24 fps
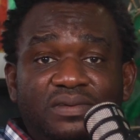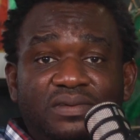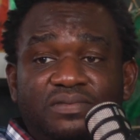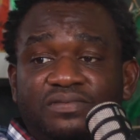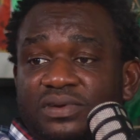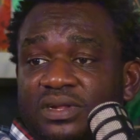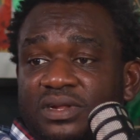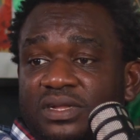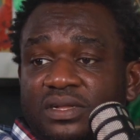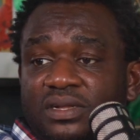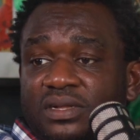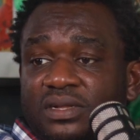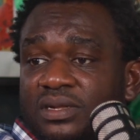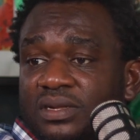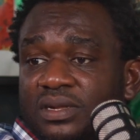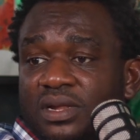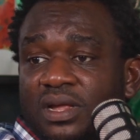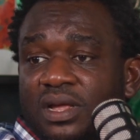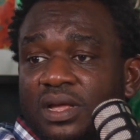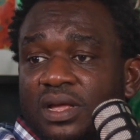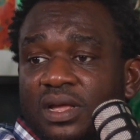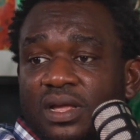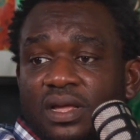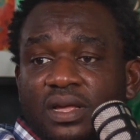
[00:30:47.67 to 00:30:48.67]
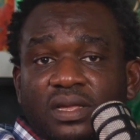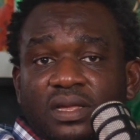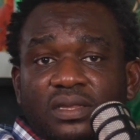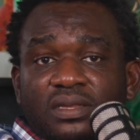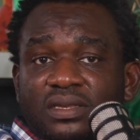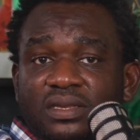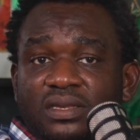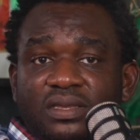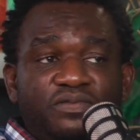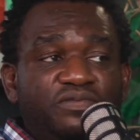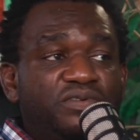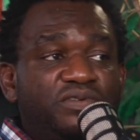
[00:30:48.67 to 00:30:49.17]
The
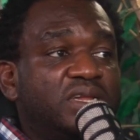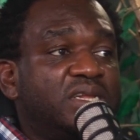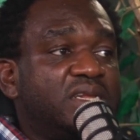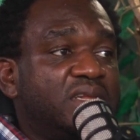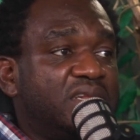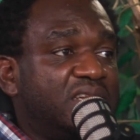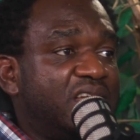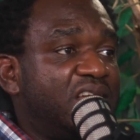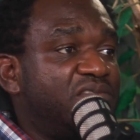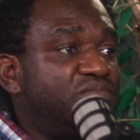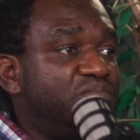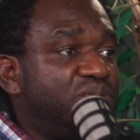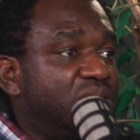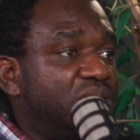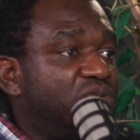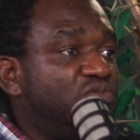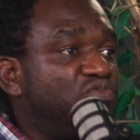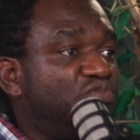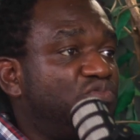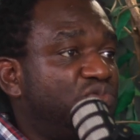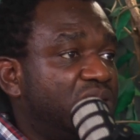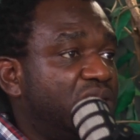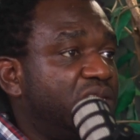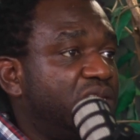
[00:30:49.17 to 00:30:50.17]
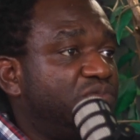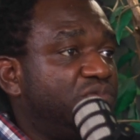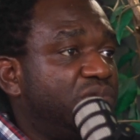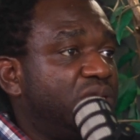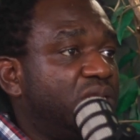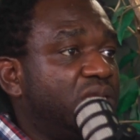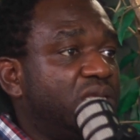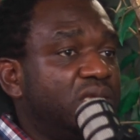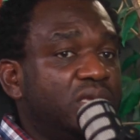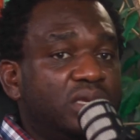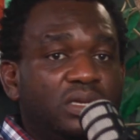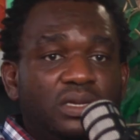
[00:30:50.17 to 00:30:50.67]
differences have been really,
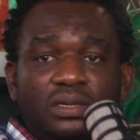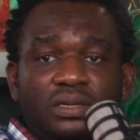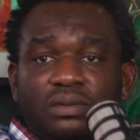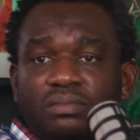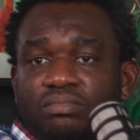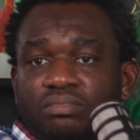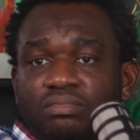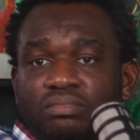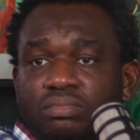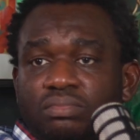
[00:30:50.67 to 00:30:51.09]
really,